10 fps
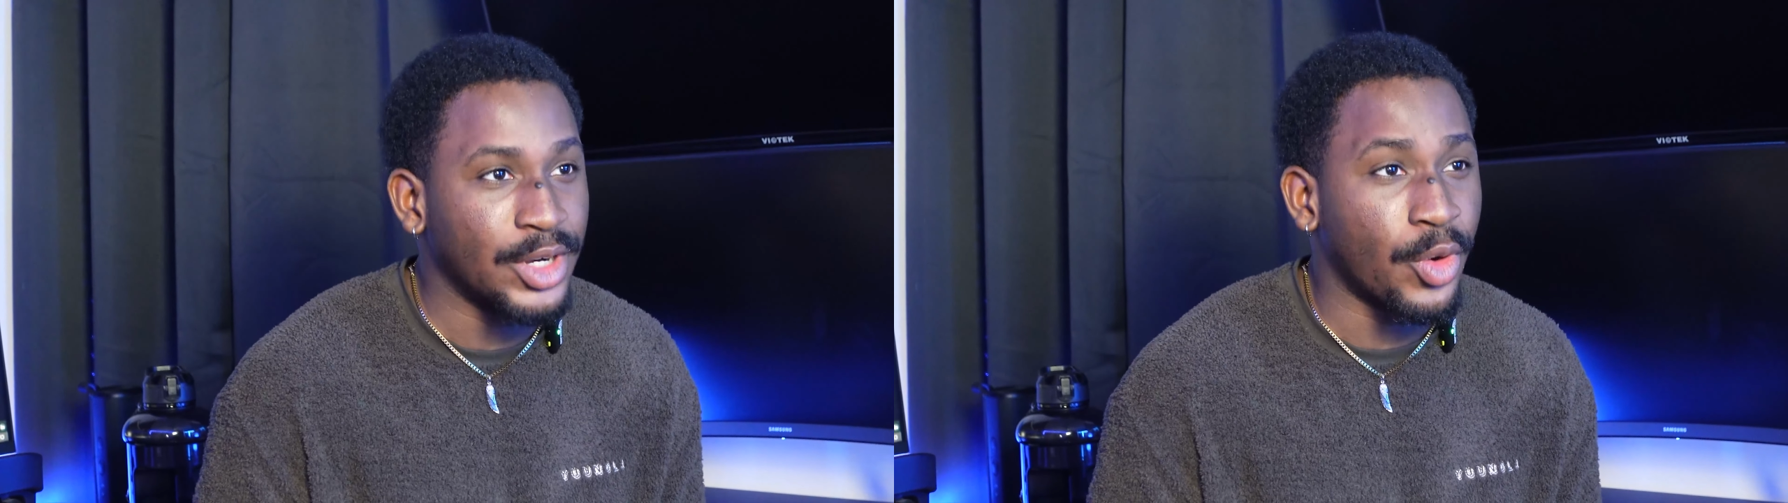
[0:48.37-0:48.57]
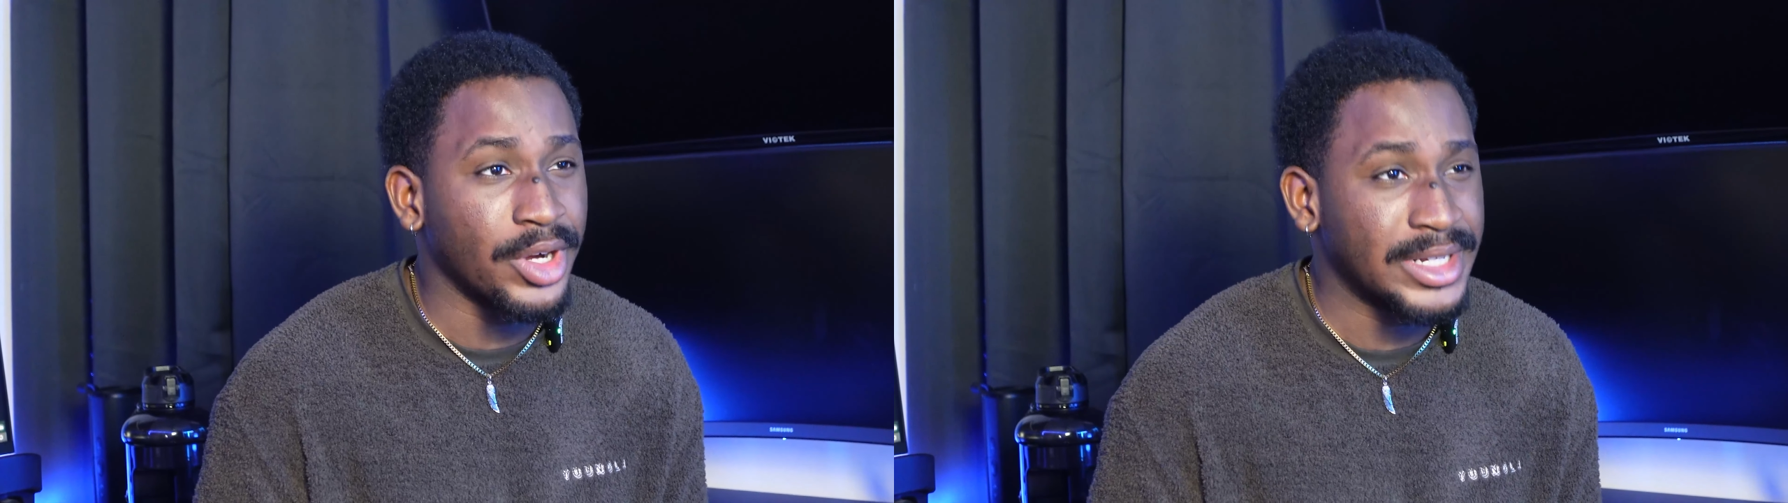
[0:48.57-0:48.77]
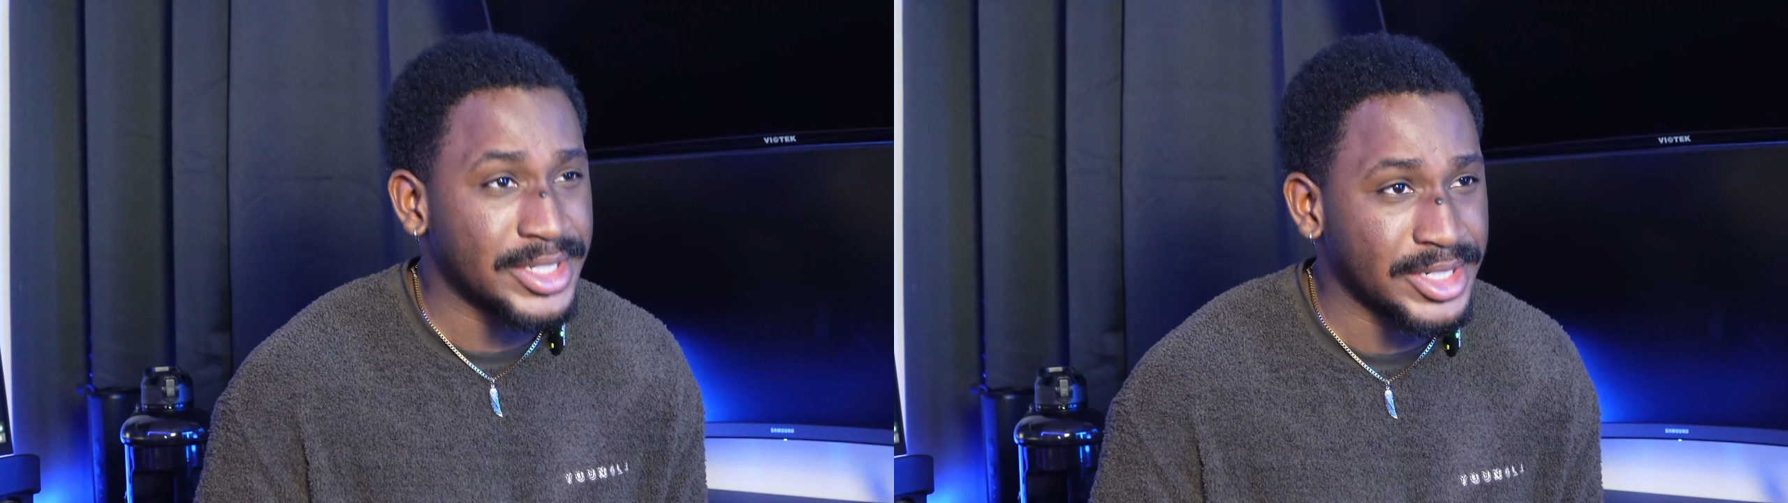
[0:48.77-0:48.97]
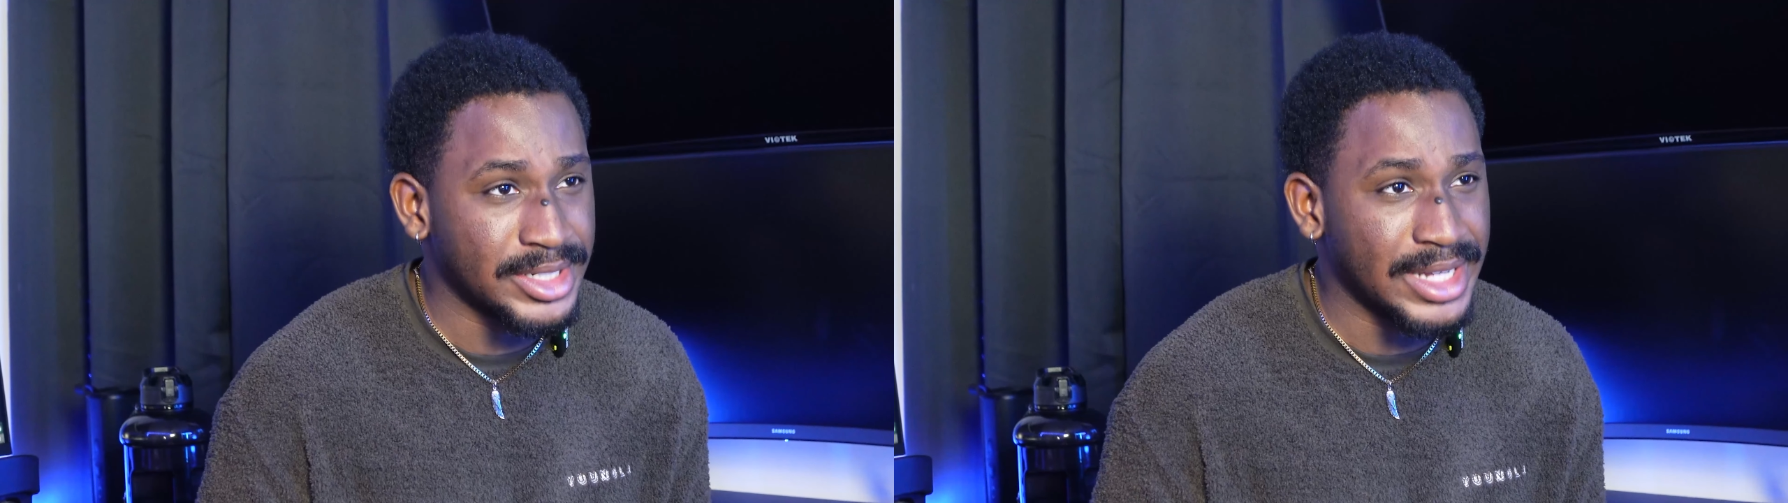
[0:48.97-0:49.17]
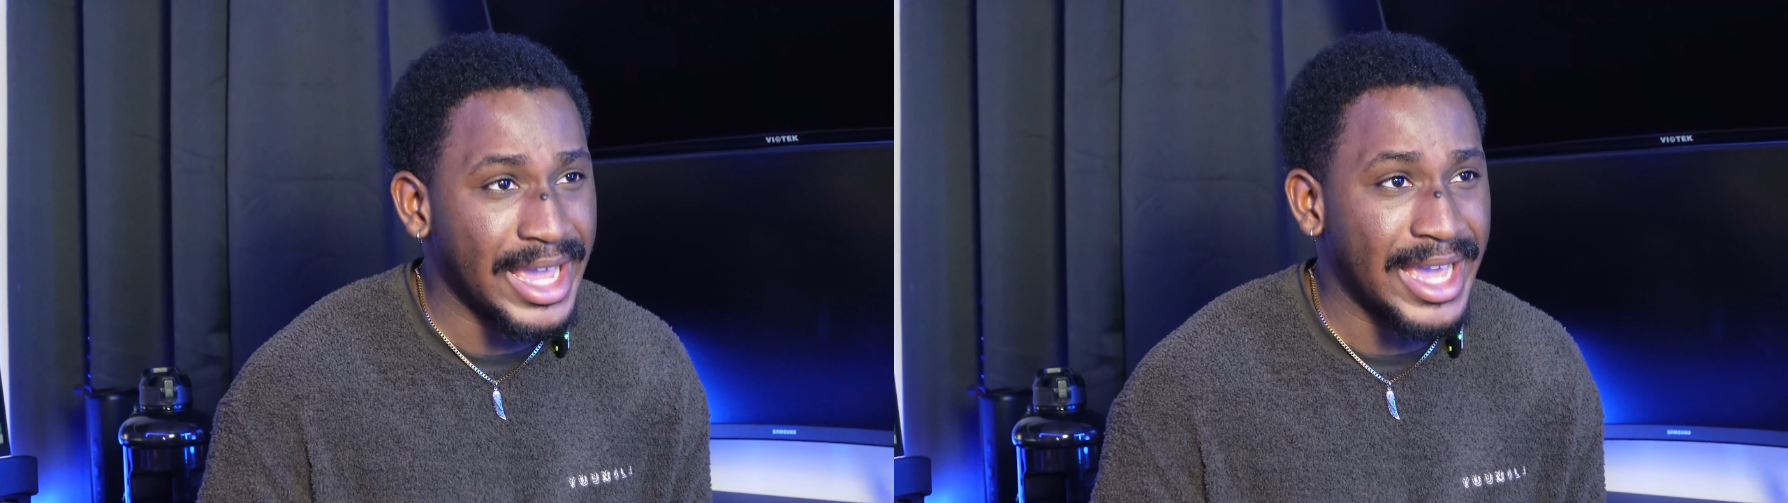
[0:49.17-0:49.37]
an
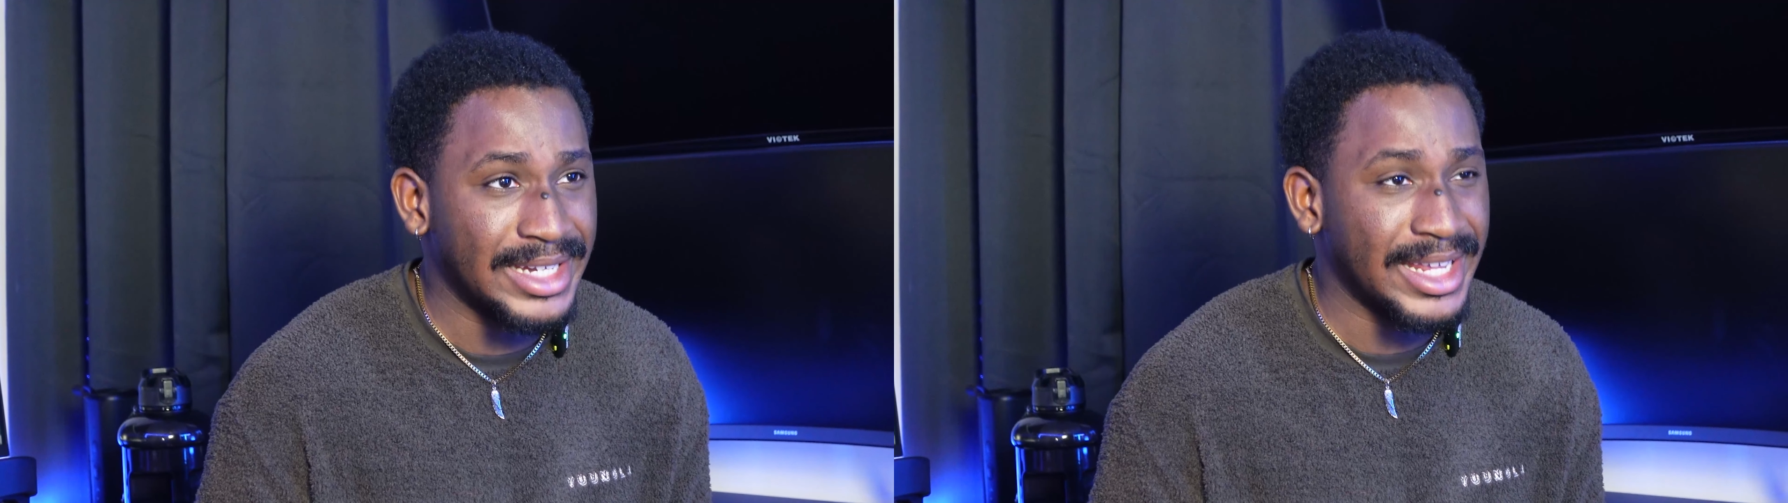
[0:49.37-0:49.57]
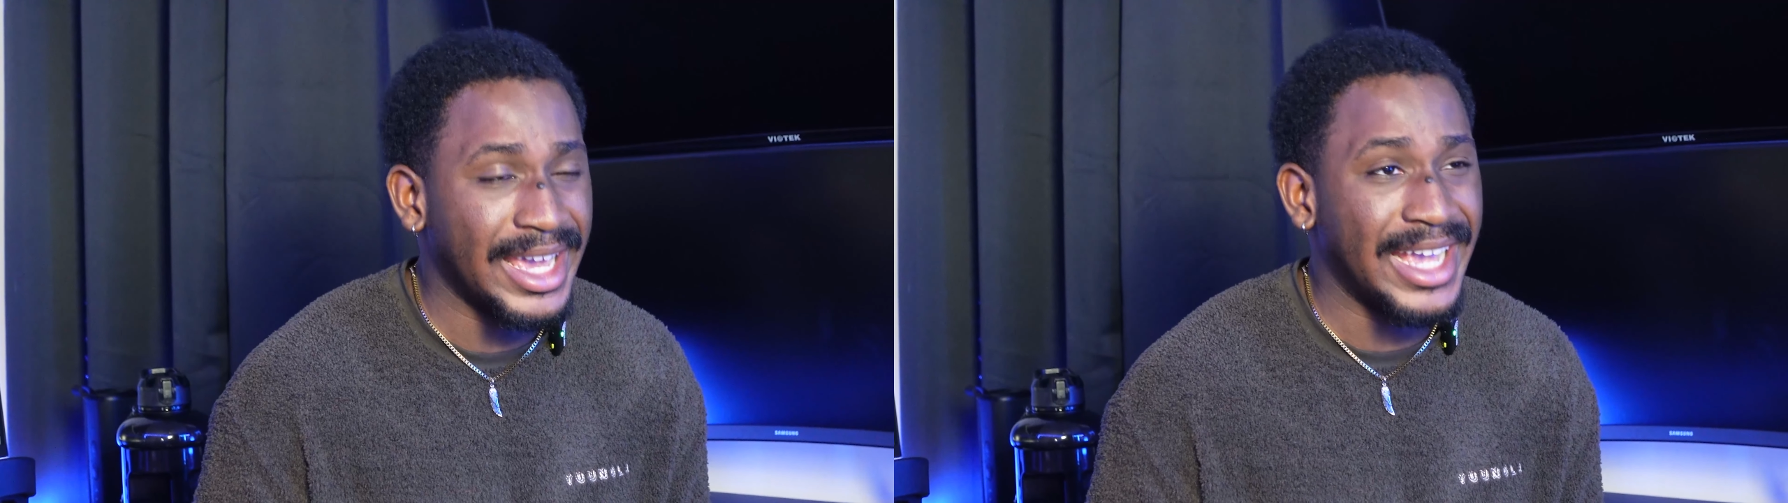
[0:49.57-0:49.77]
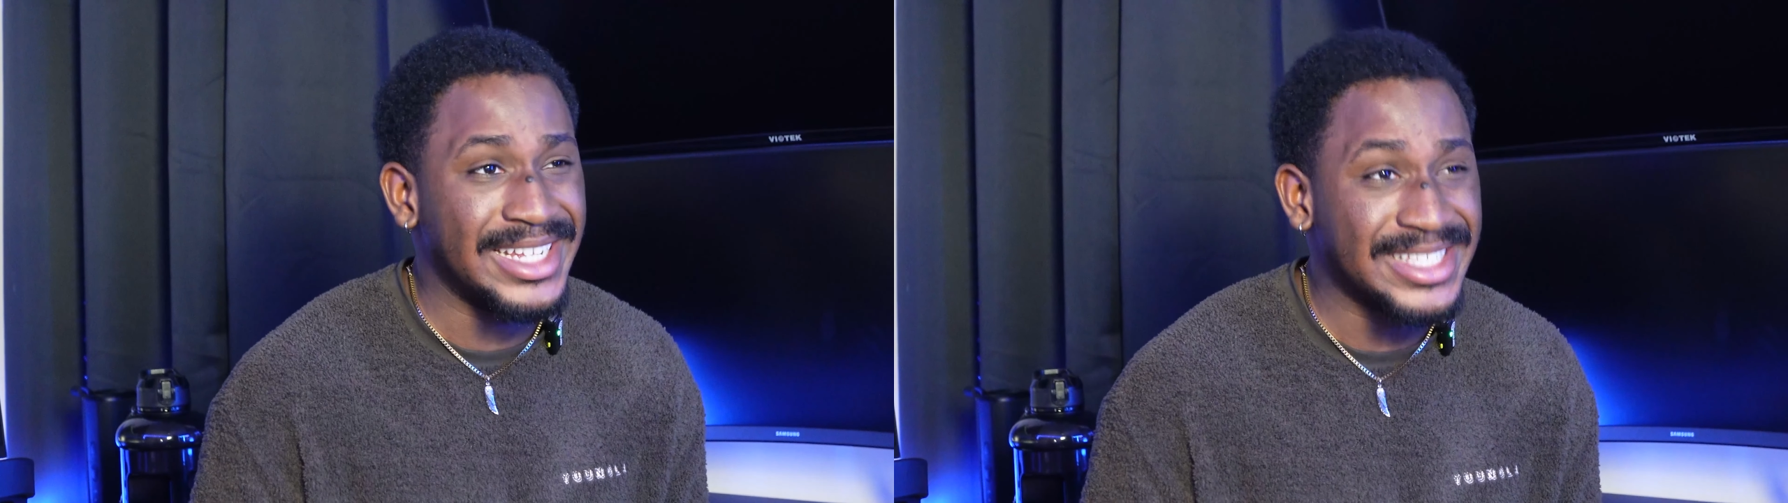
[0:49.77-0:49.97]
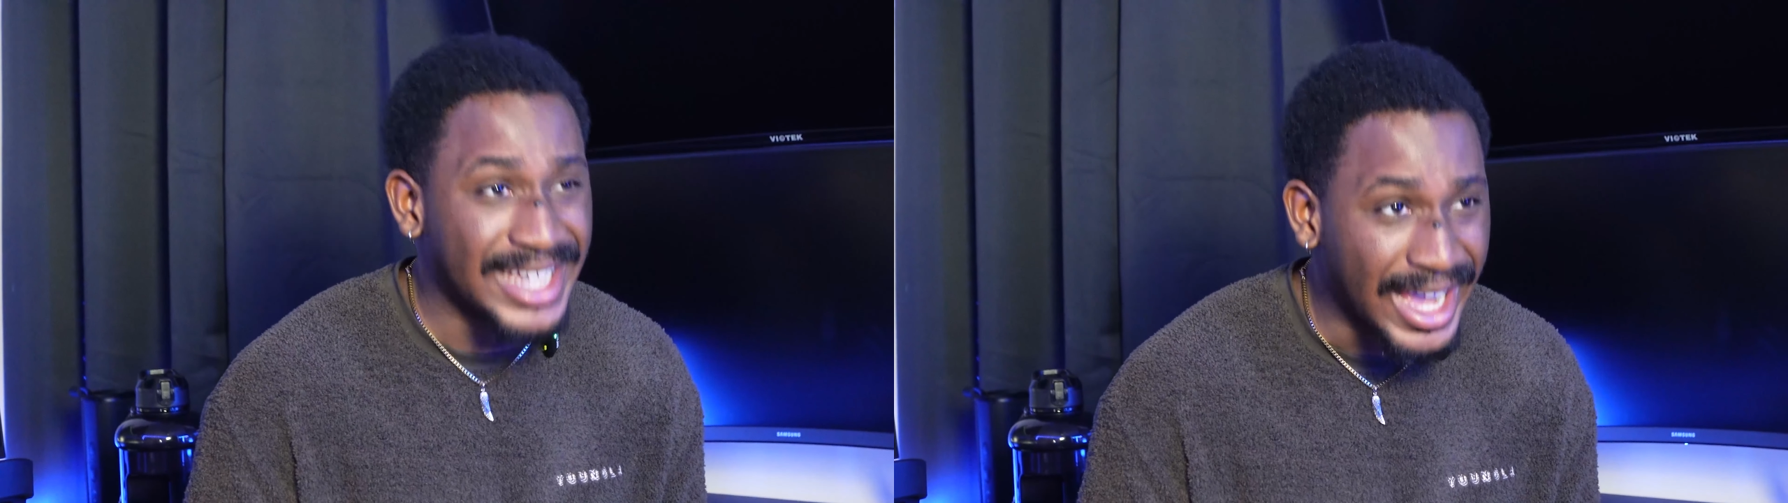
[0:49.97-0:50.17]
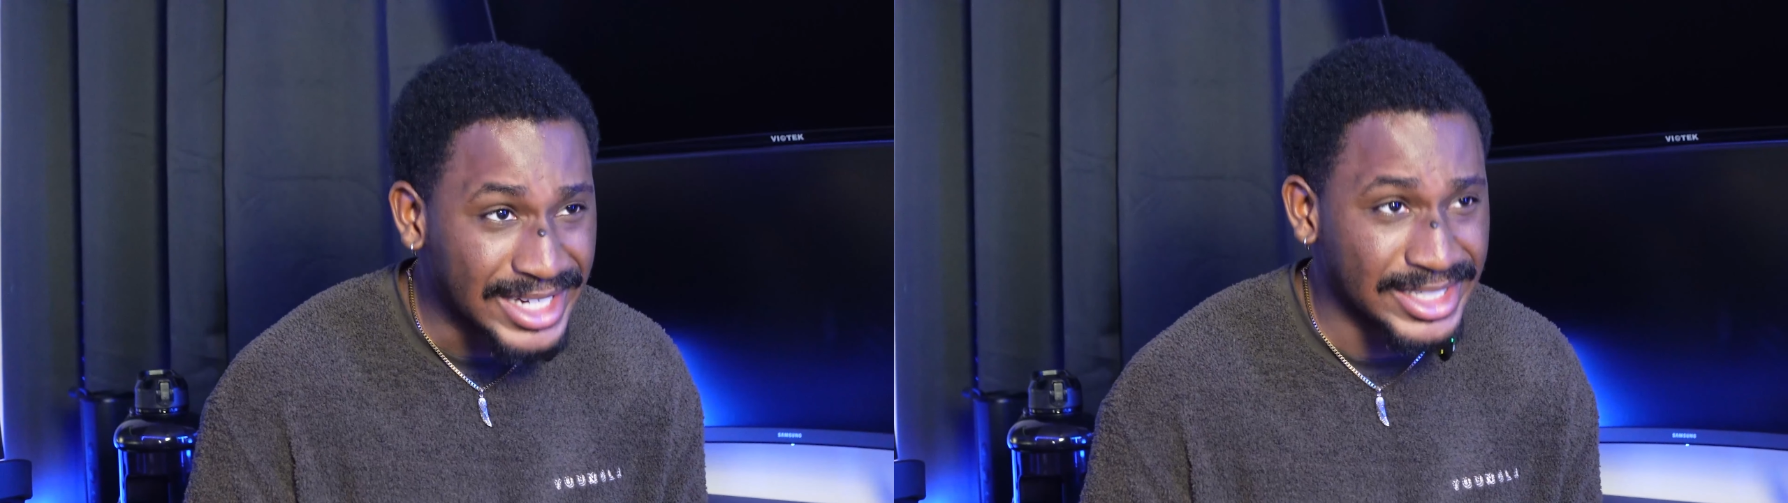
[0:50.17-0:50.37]
organization and a
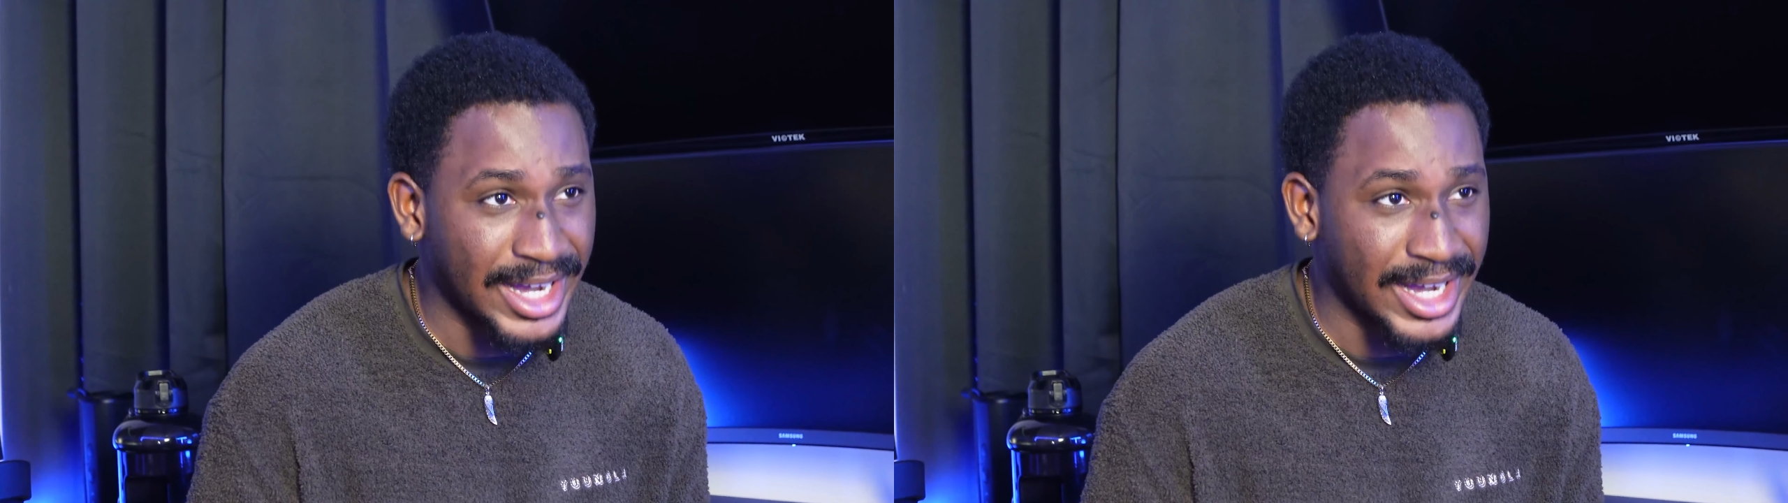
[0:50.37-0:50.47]
tech